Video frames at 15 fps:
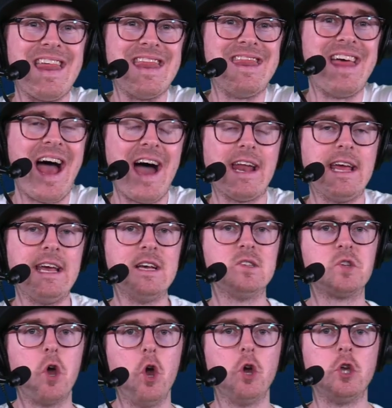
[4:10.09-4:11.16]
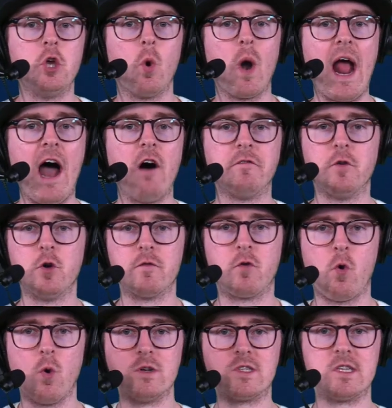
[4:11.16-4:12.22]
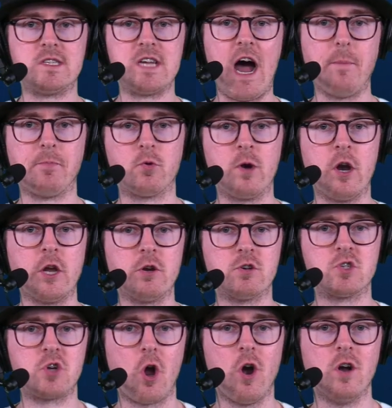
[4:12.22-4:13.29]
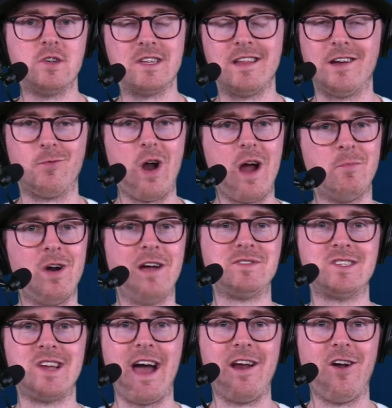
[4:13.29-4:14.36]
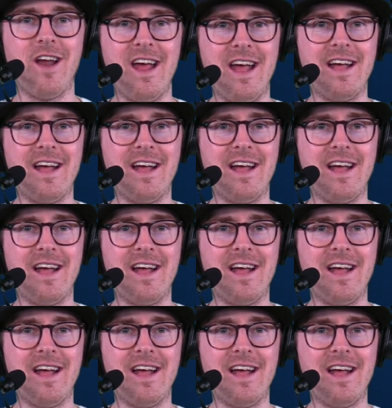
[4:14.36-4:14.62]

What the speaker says: That is your outfield. Of course, the top 3 are your starters, and then Rob Refsnyder,